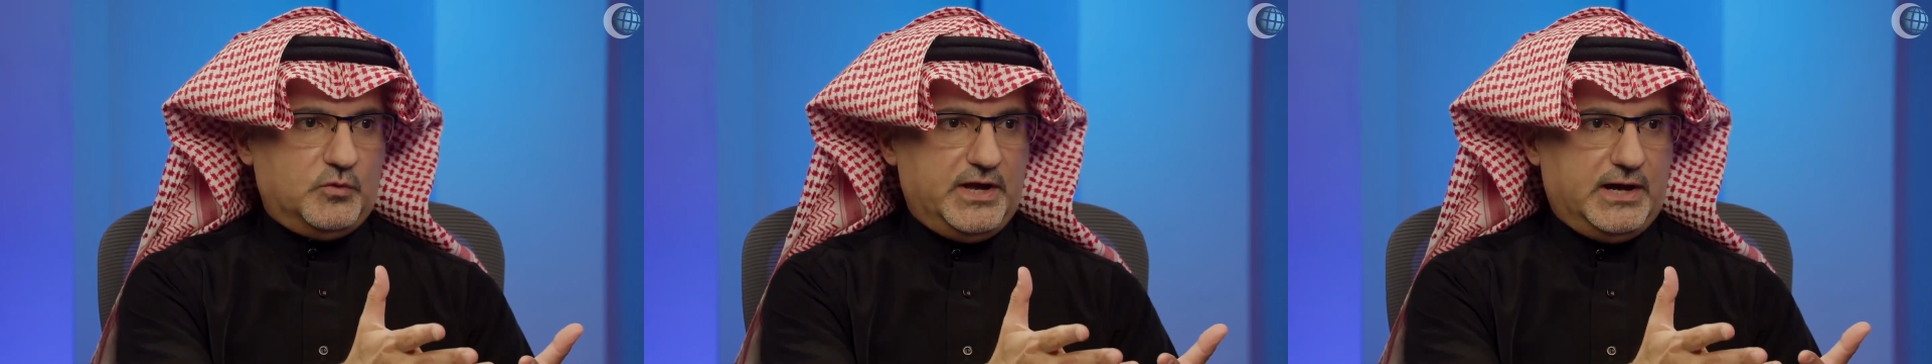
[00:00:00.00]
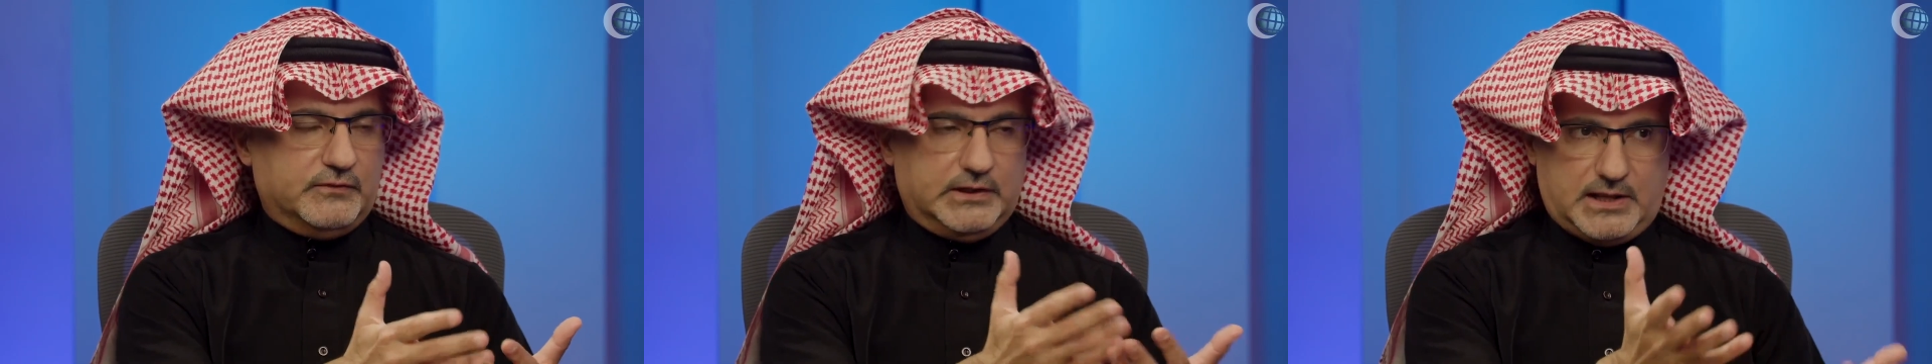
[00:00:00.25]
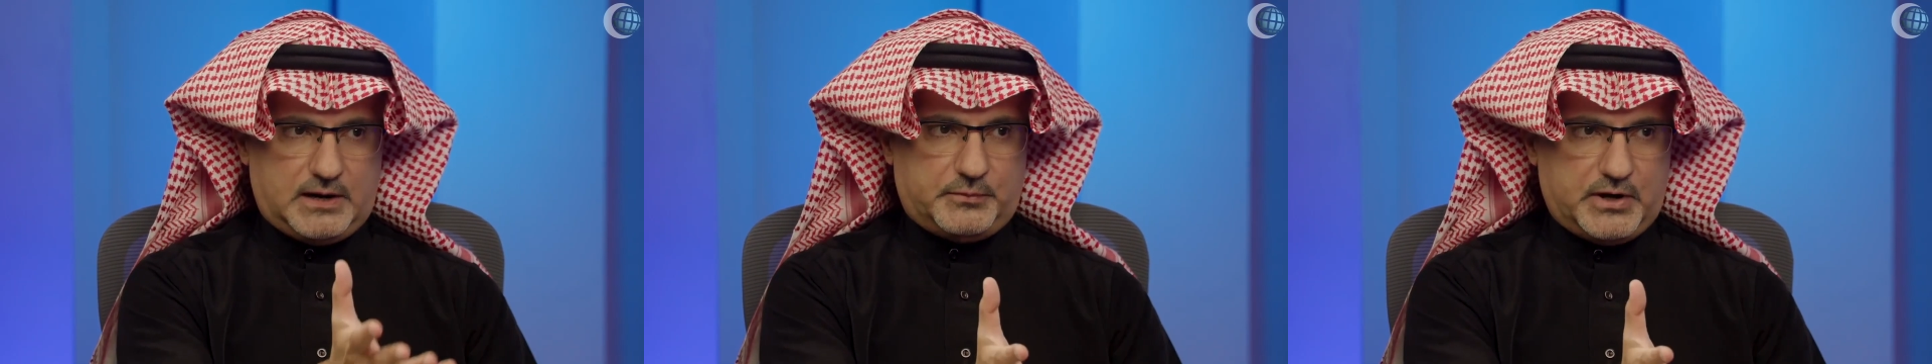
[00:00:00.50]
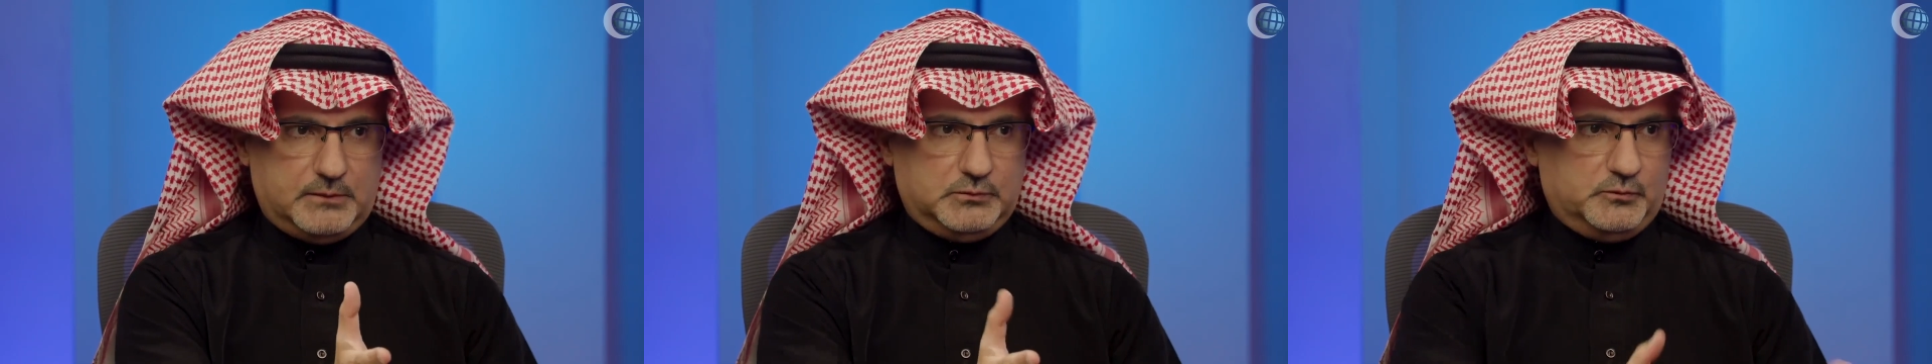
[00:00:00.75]
we have a lot
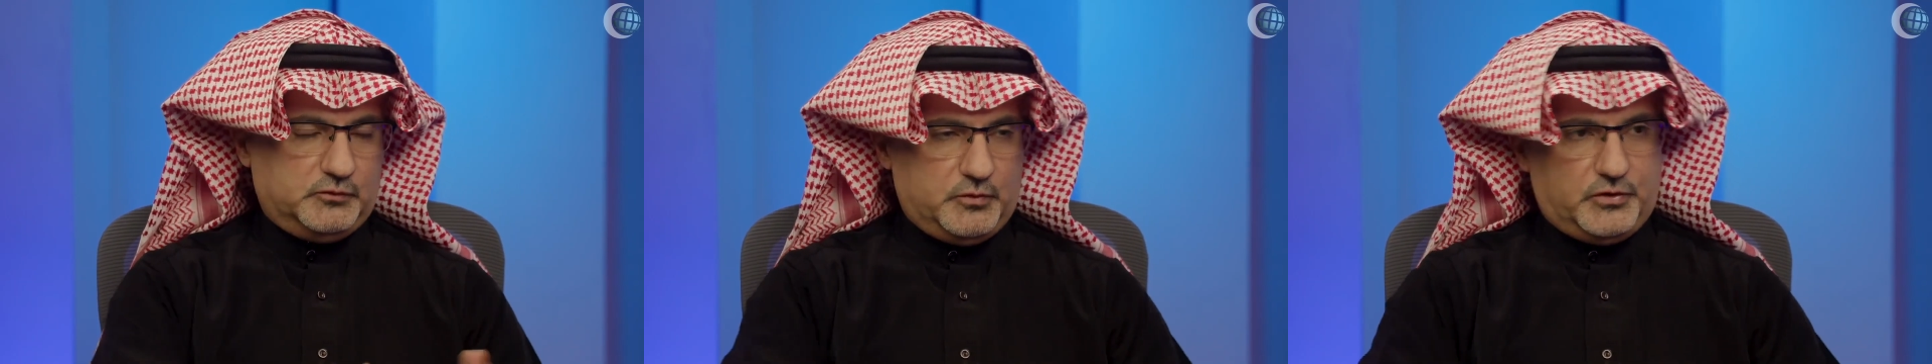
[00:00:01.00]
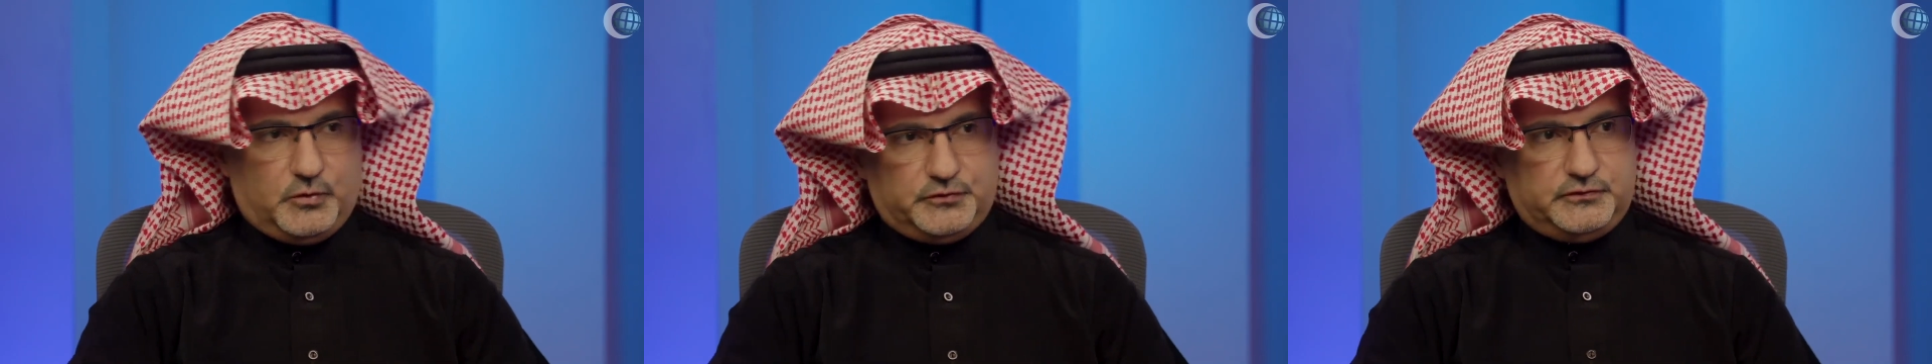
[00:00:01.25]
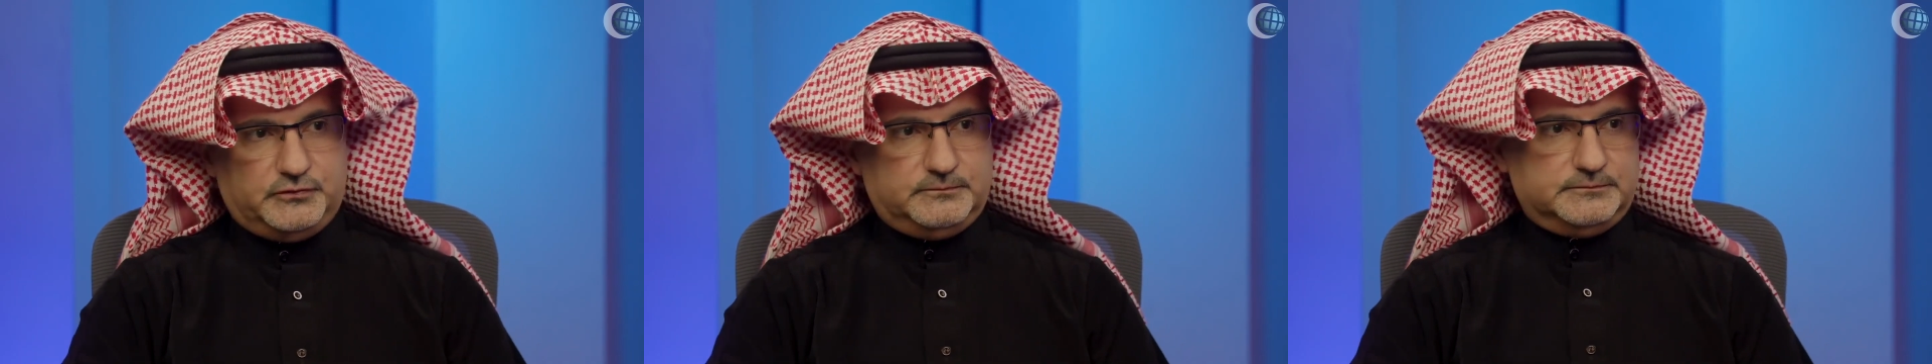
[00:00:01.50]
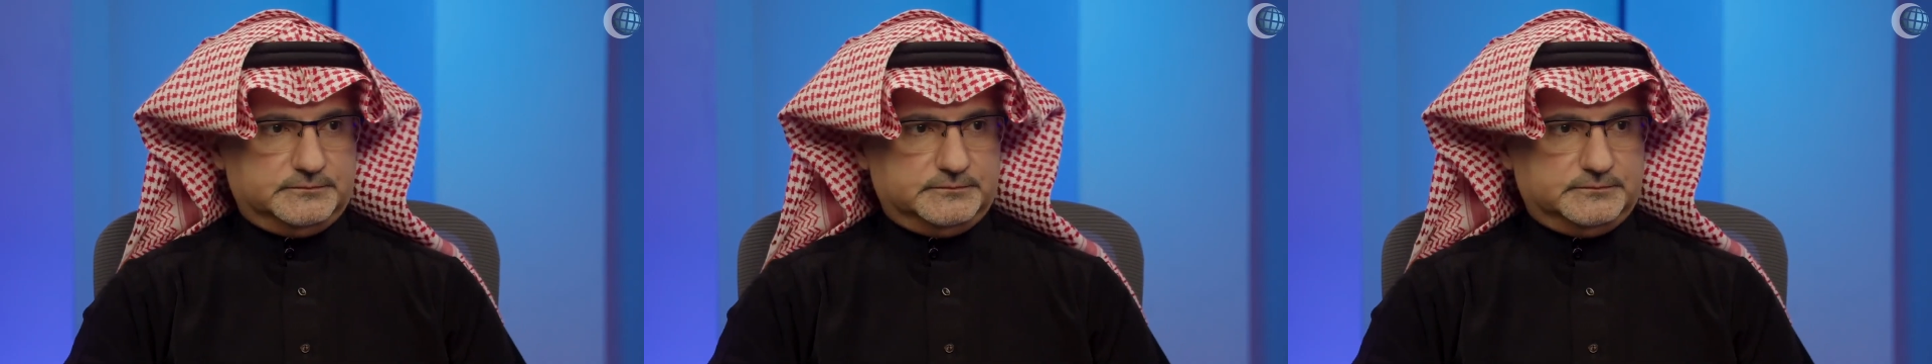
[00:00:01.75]
of problems with those.